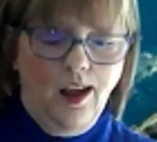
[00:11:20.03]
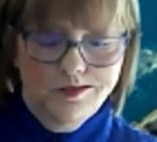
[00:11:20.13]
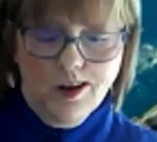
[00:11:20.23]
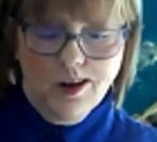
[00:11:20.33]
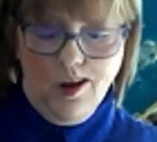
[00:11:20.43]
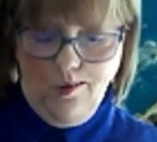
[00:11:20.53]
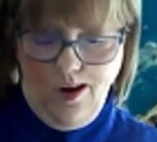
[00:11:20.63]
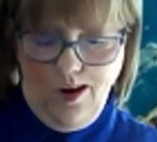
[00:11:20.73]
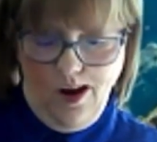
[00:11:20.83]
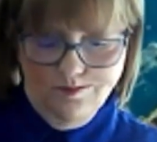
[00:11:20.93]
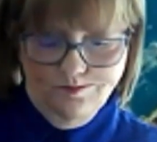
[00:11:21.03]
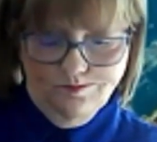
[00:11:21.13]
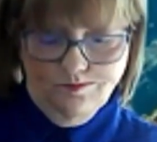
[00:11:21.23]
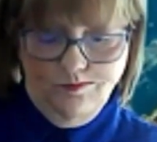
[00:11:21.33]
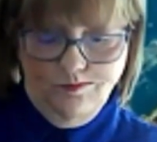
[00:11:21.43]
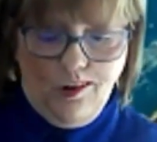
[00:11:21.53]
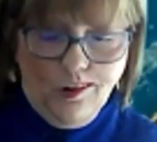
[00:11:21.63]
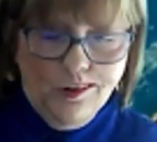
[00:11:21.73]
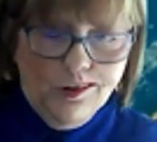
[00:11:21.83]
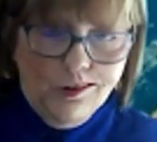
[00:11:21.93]
So you
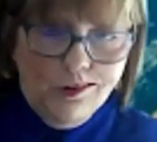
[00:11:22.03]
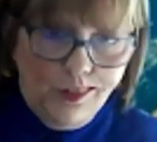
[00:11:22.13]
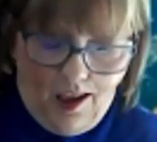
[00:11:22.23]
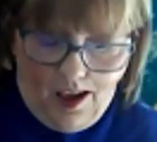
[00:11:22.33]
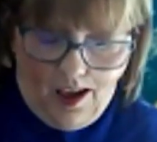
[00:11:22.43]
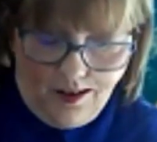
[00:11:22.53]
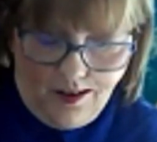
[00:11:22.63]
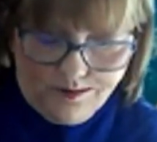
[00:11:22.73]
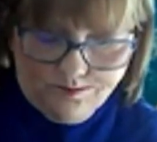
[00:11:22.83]
can do that.